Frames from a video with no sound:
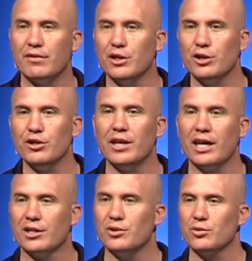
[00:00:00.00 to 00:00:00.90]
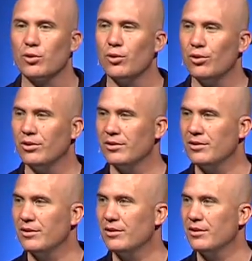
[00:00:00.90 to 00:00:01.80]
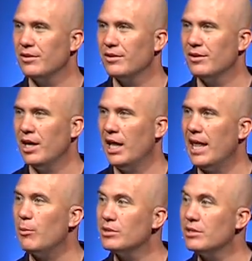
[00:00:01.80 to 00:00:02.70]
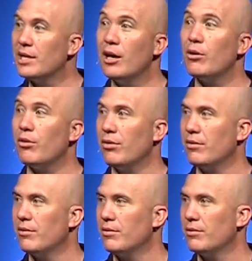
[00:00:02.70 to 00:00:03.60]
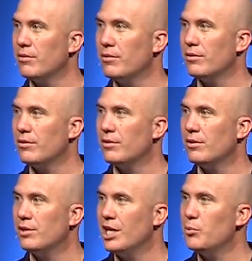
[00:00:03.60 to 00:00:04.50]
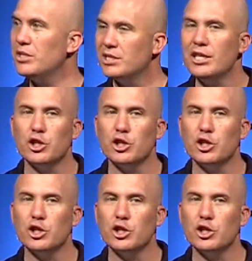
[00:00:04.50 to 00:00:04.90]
he could not control, and that was his health. And we see the